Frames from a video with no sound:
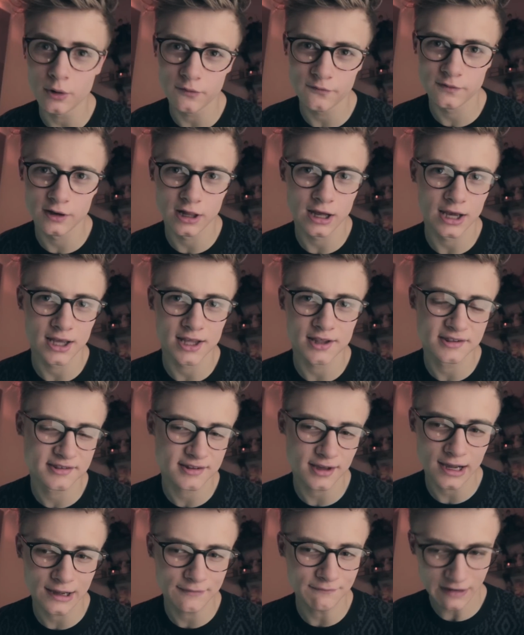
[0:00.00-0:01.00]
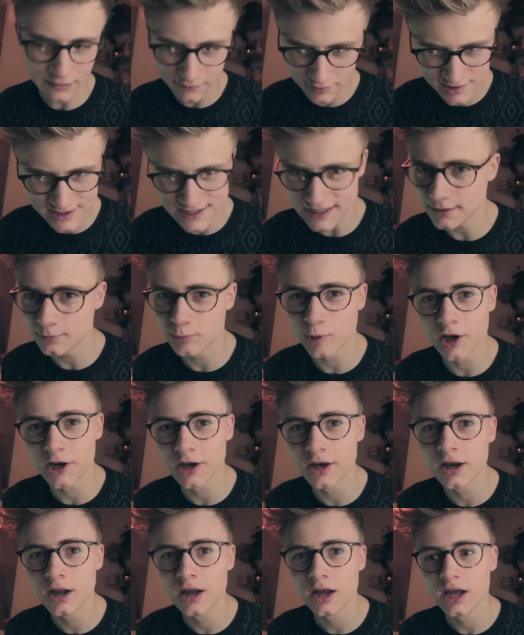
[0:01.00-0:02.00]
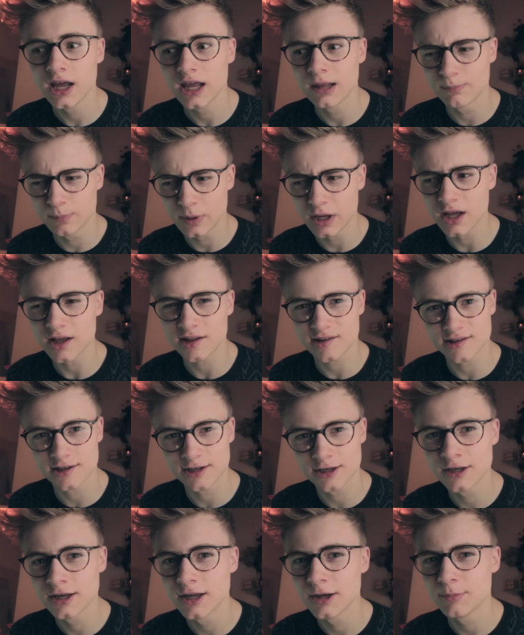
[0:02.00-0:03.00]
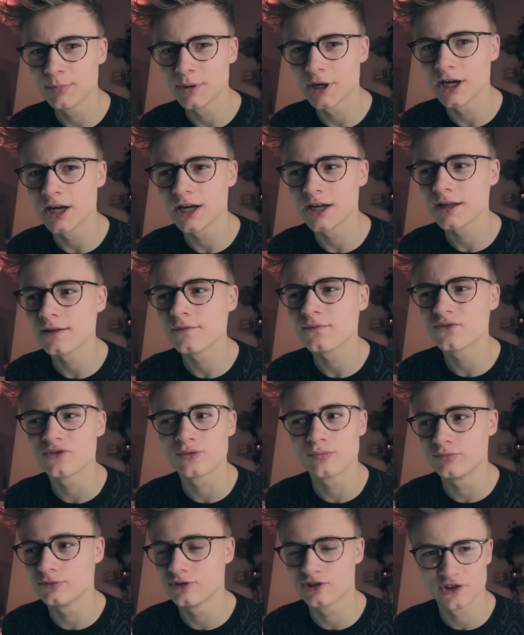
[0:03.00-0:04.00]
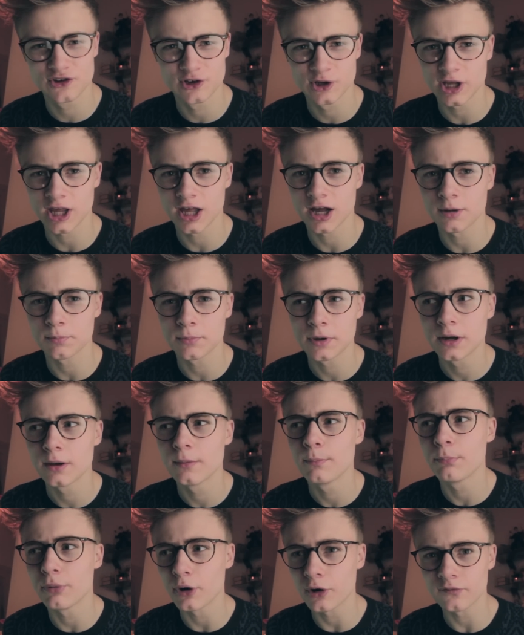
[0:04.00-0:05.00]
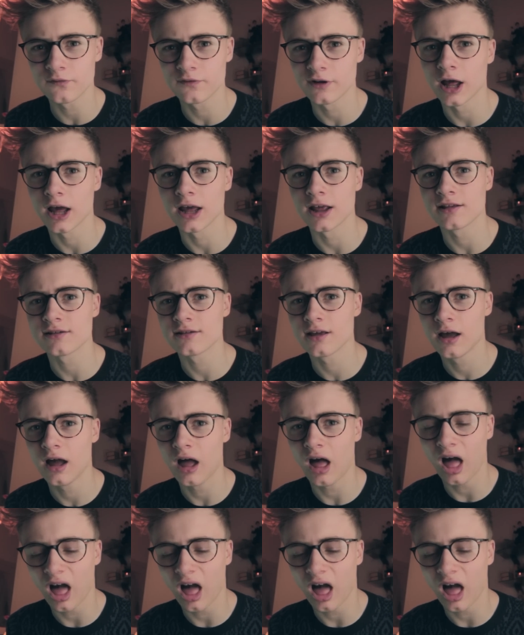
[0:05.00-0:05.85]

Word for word: botflies. I've never seen one in person, but just look it up. Botflies.